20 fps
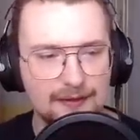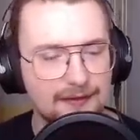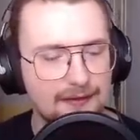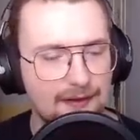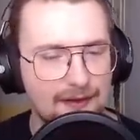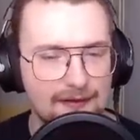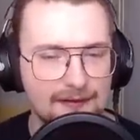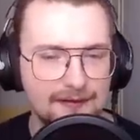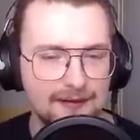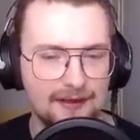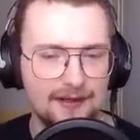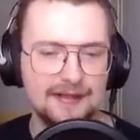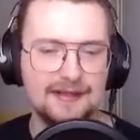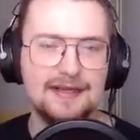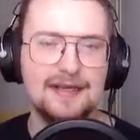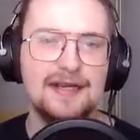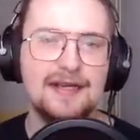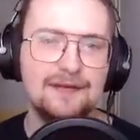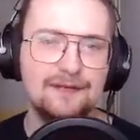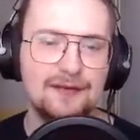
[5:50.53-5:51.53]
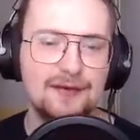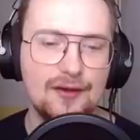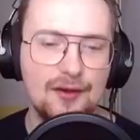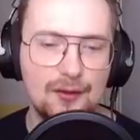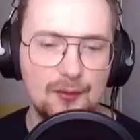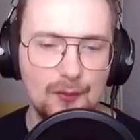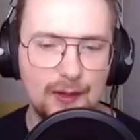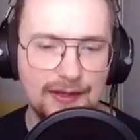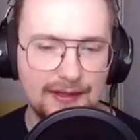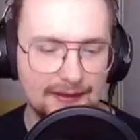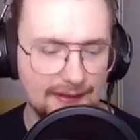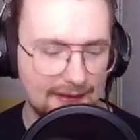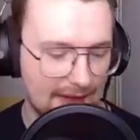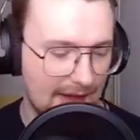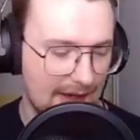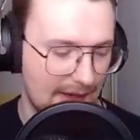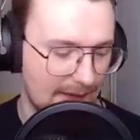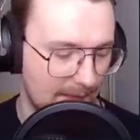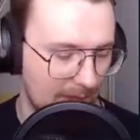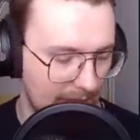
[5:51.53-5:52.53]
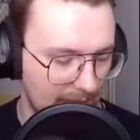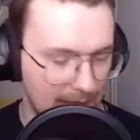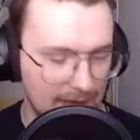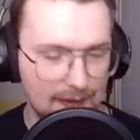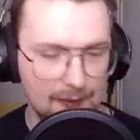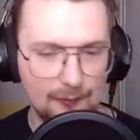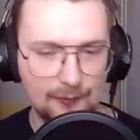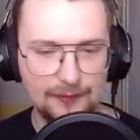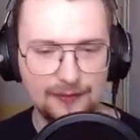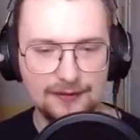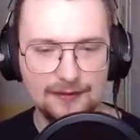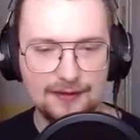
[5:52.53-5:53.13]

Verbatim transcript: tons that I didn't even know were in the game, which is